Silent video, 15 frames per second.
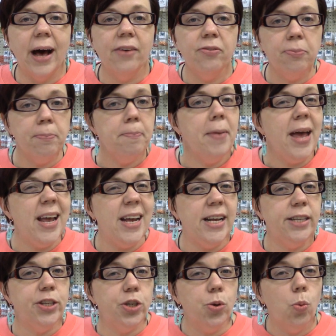I've
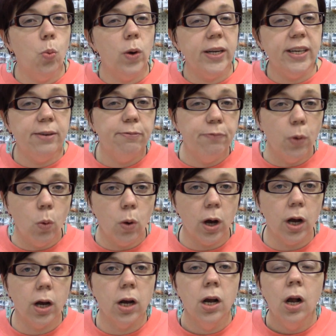made
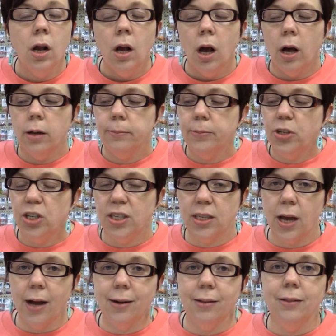24 um,
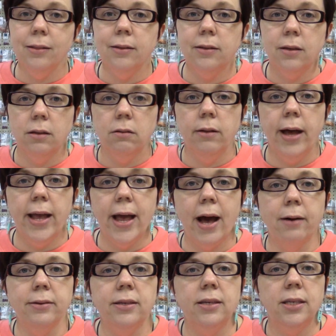just kind of to lay
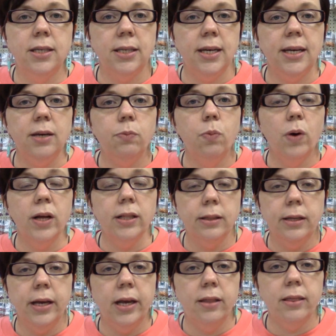out to see what
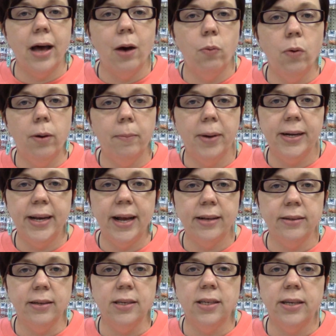length I want my
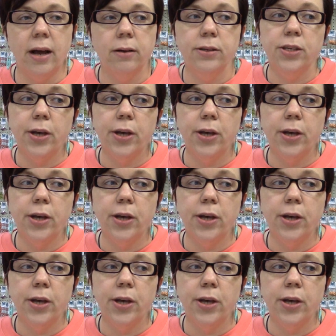necklace now.